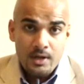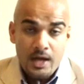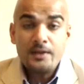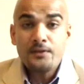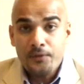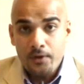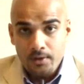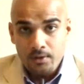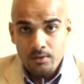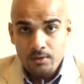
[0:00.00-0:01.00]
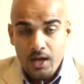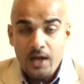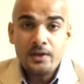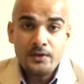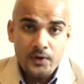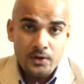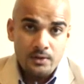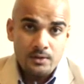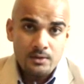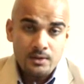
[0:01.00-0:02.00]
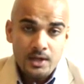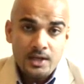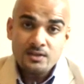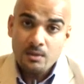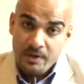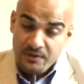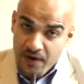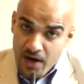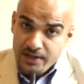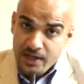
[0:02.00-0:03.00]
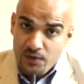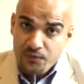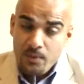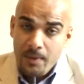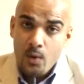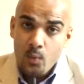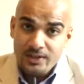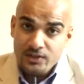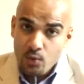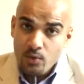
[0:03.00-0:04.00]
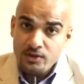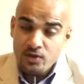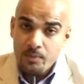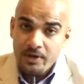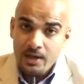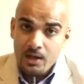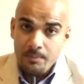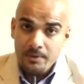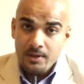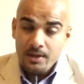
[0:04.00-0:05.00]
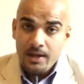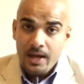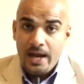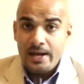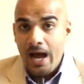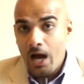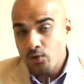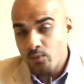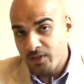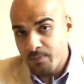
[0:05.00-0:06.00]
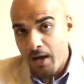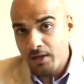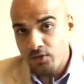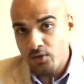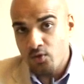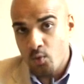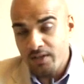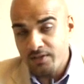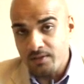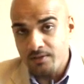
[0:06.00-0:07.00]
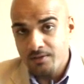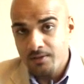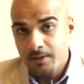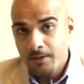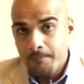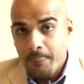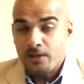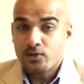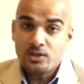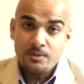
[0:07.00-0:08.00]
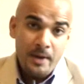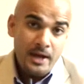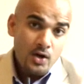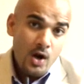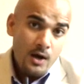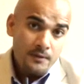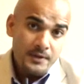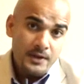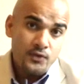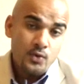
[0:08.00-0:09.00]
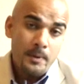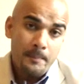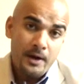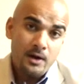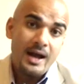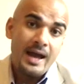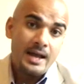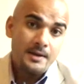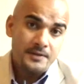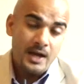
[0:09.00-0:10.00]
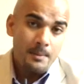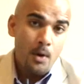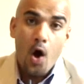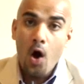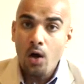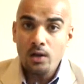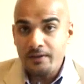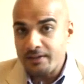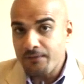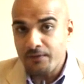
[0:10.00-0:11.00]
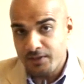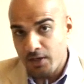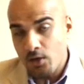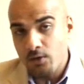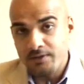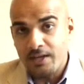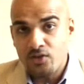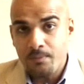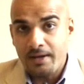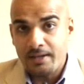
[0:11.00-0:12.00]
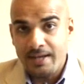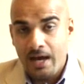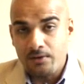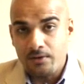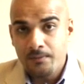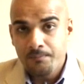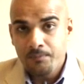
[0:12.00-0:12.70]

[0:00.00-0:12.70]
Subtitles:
and then further, and then further. So be very careful about what stories you bring up and how you respond to those questions. So it's better off if you prepare ahead of time all of the different scenarios that you might encounter.